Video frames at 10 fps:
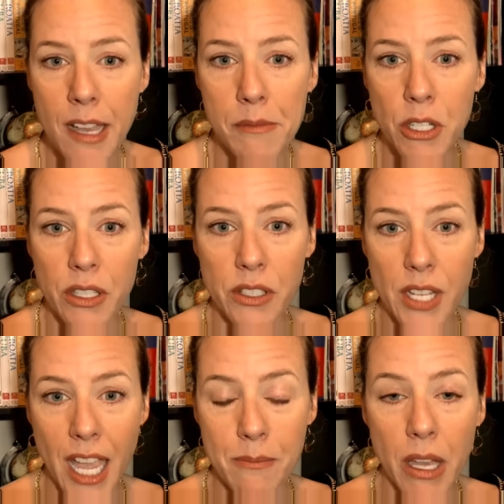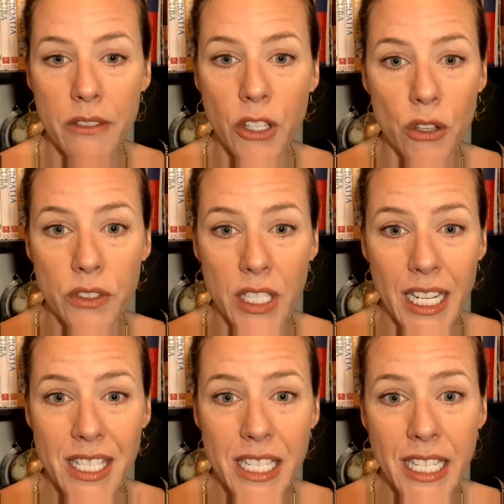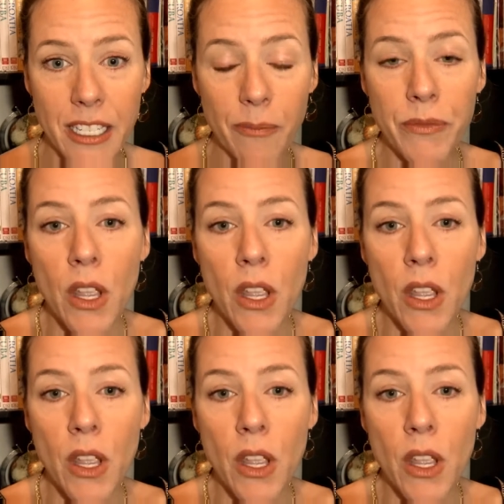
during the time of COVID-19,